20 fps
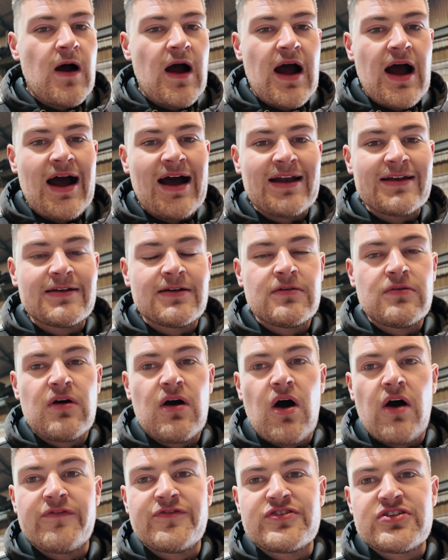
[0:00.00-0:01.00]
And
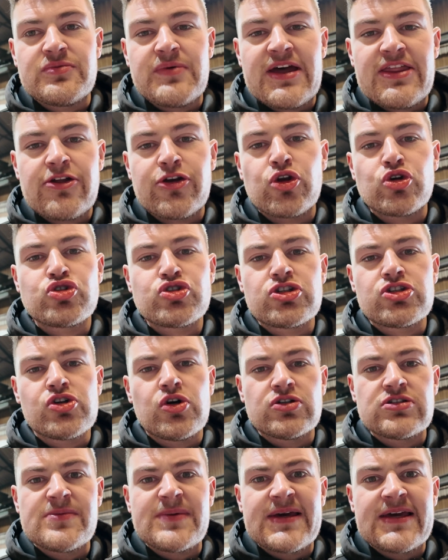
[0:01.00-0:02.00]
obviously where the rust had
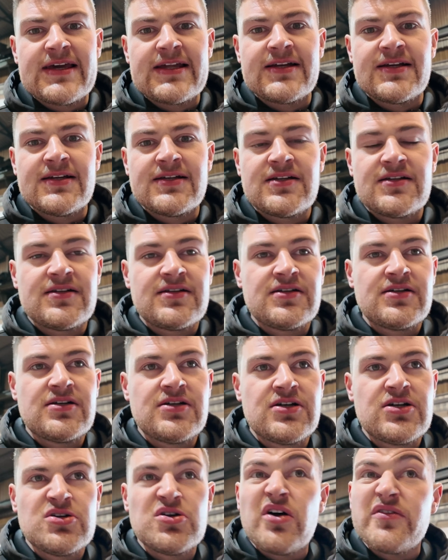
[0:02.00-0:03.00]
already been.
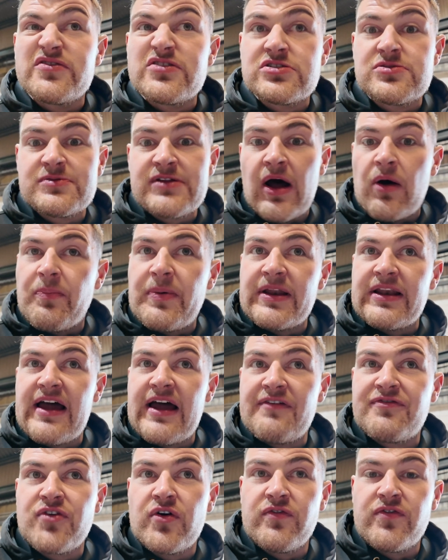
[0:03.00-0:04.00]
Obviously it's now been
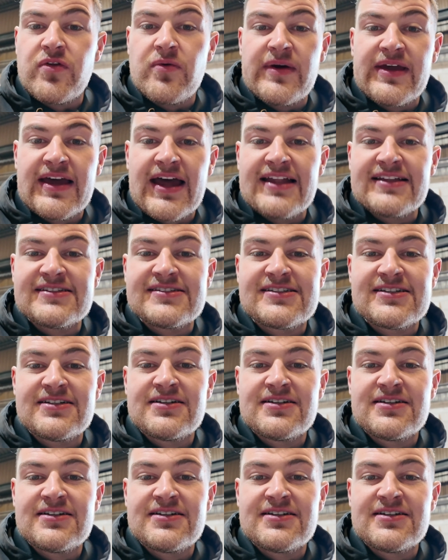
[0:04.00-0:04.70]
left over the weekend.